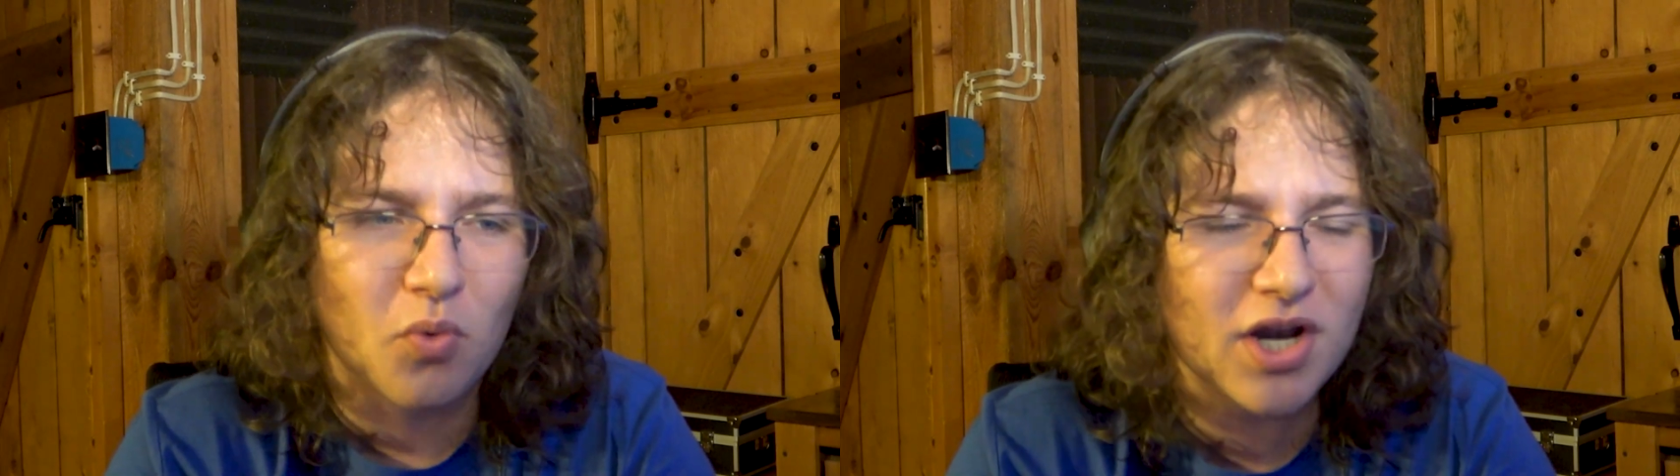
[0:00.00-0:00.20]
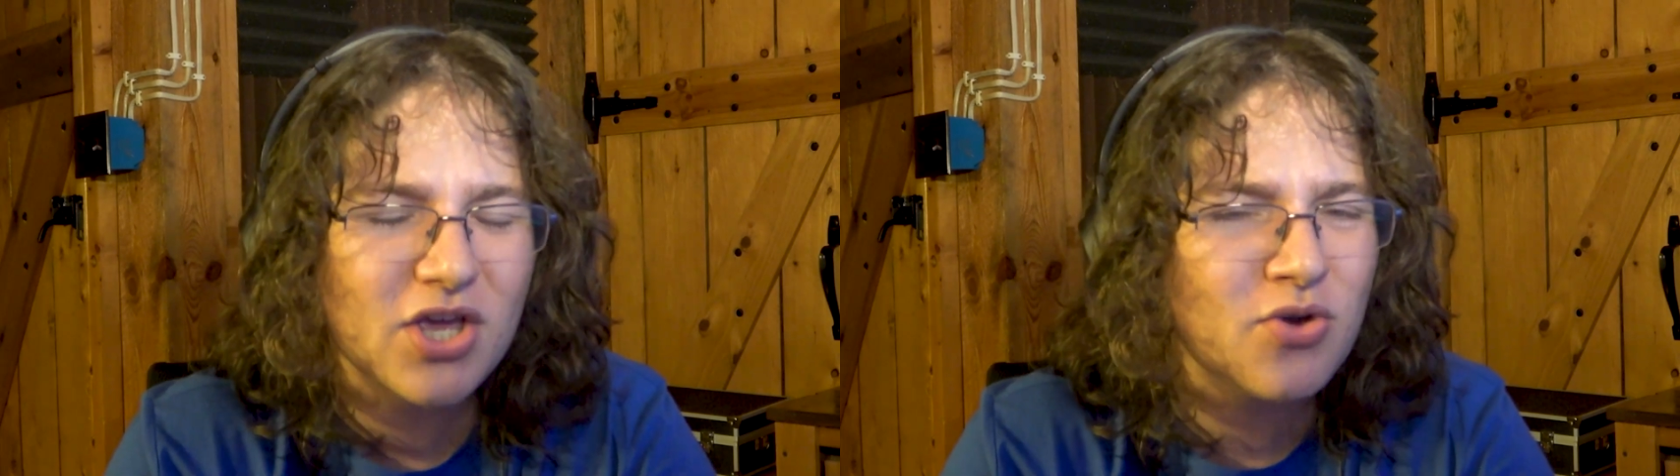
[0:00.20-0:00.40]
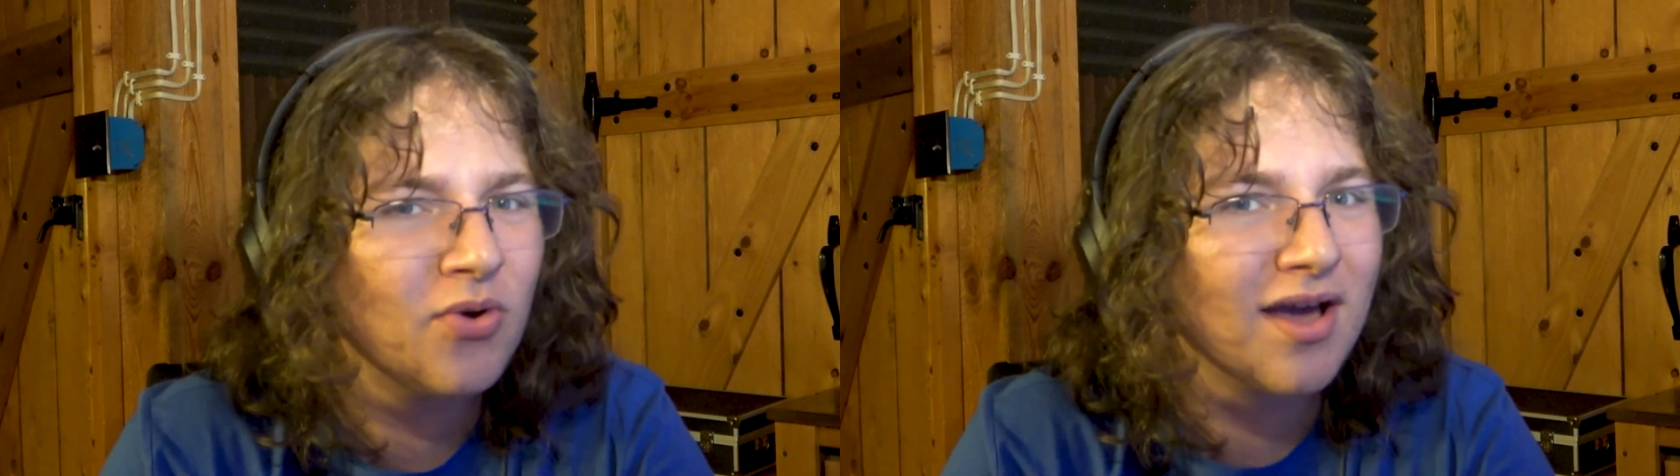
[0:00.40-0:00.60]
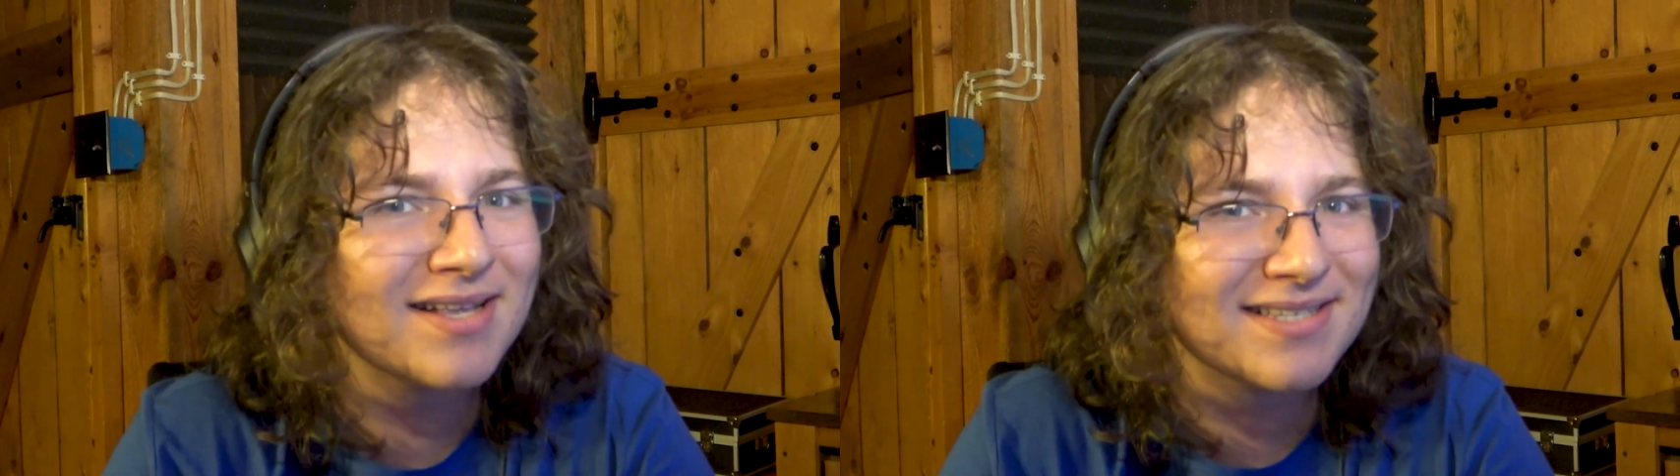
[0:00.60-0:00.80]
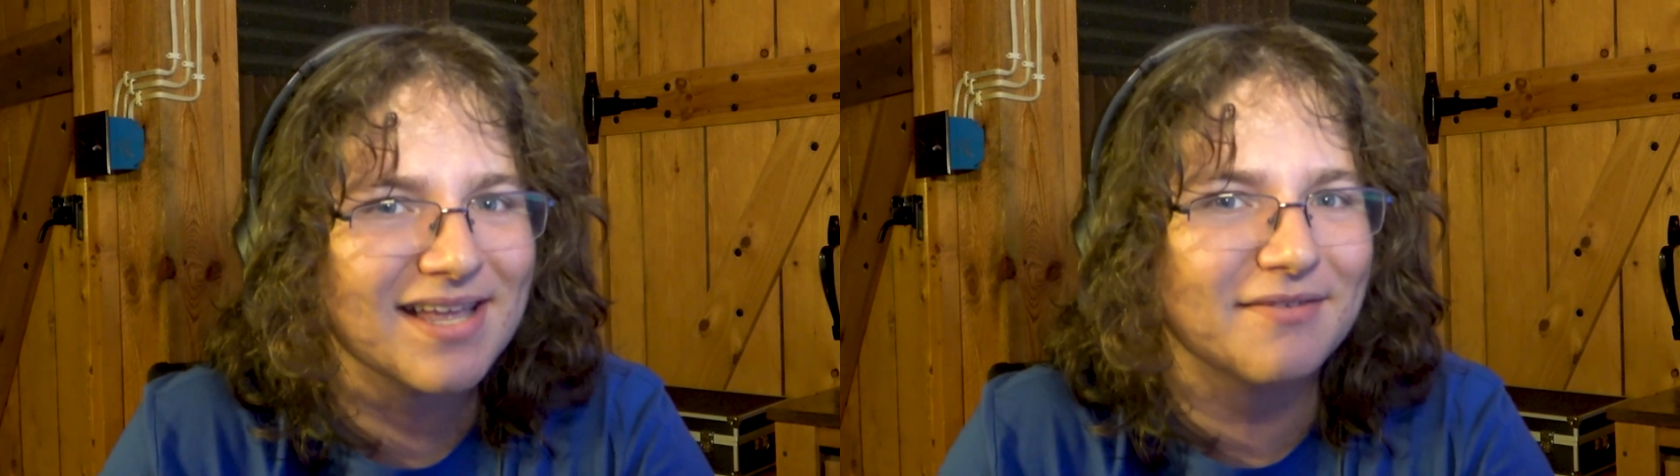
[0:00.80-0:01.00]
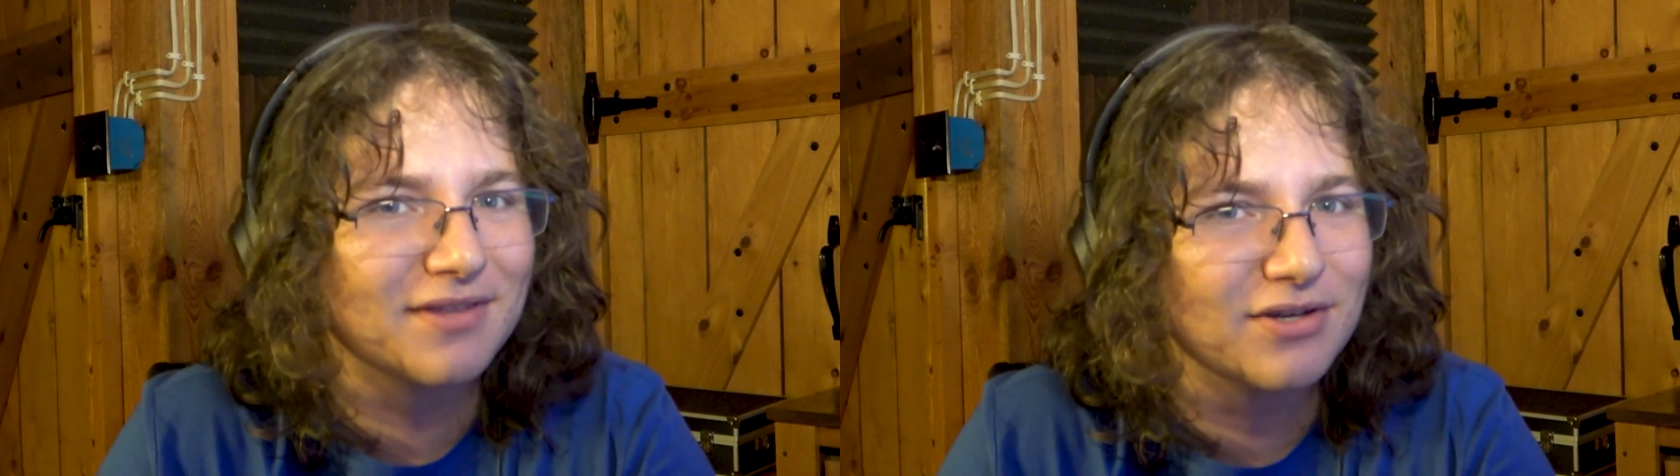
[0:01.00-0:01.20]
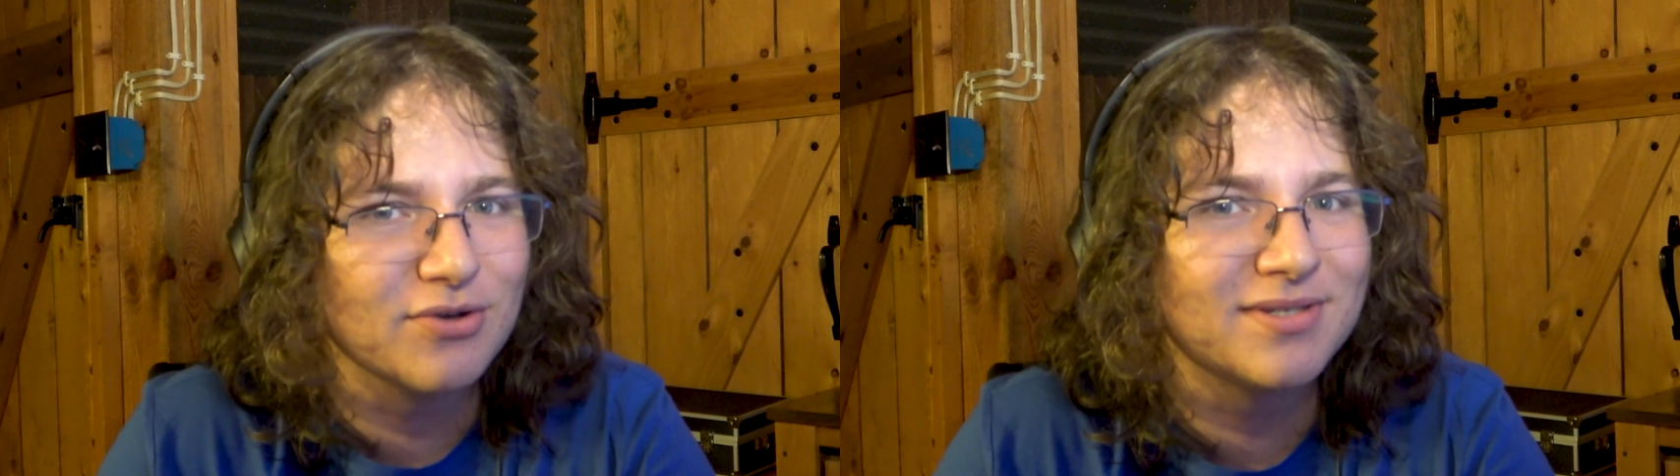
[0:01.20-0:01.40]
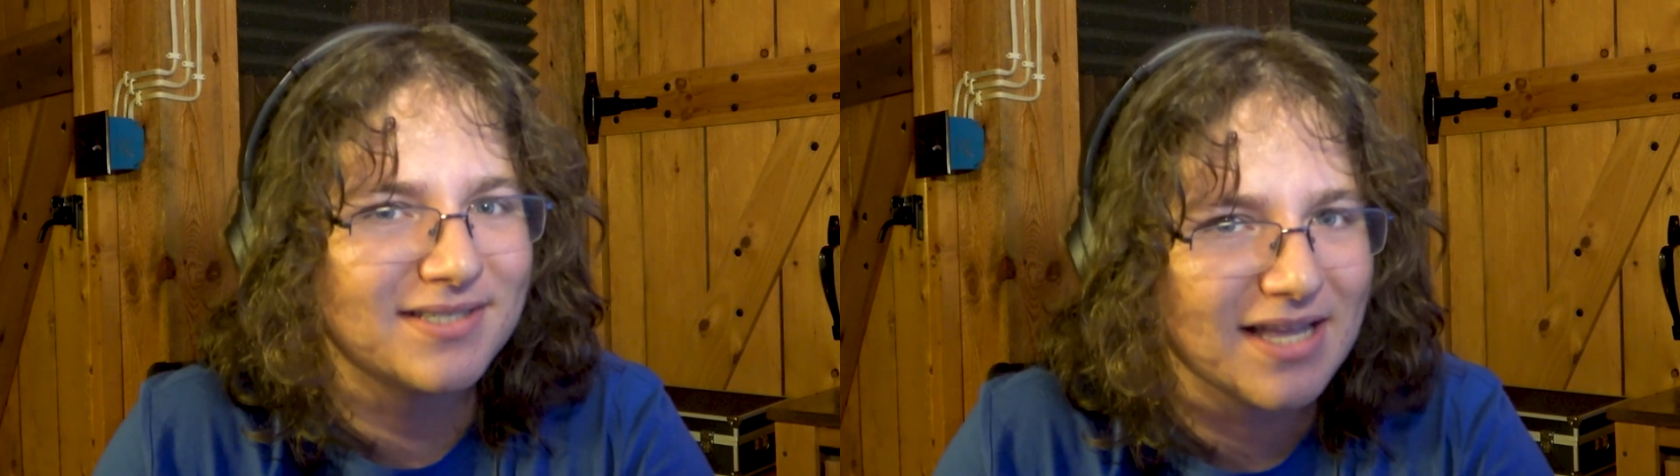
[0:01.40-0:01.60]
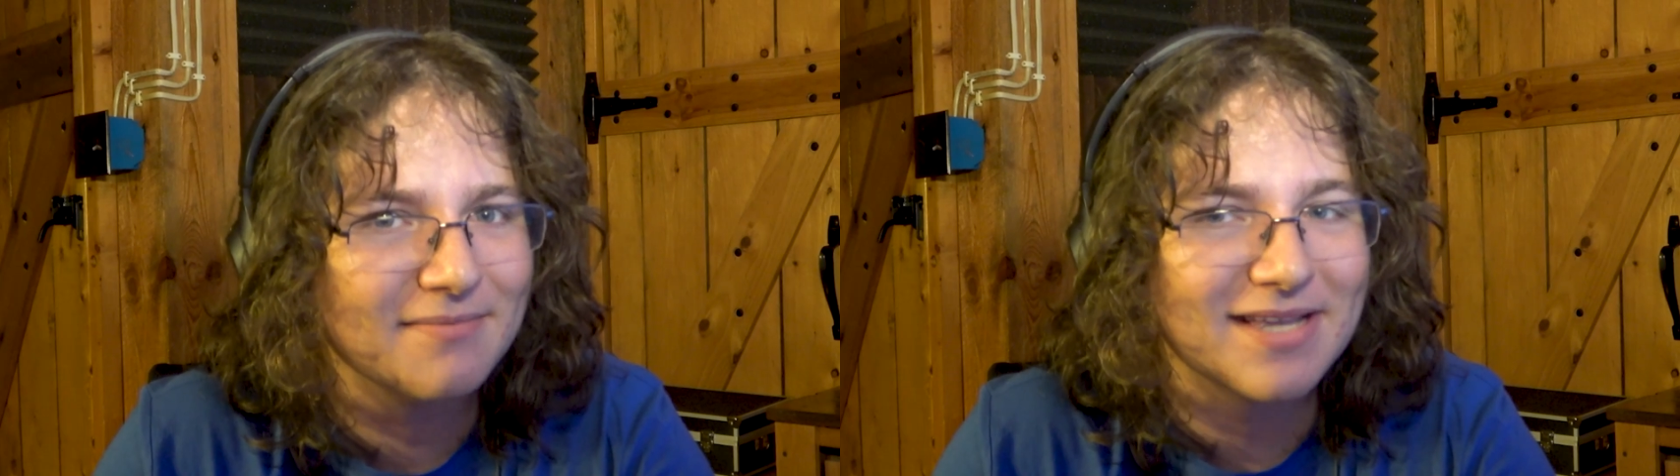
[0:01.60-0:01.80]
What do you guys think of the new Steam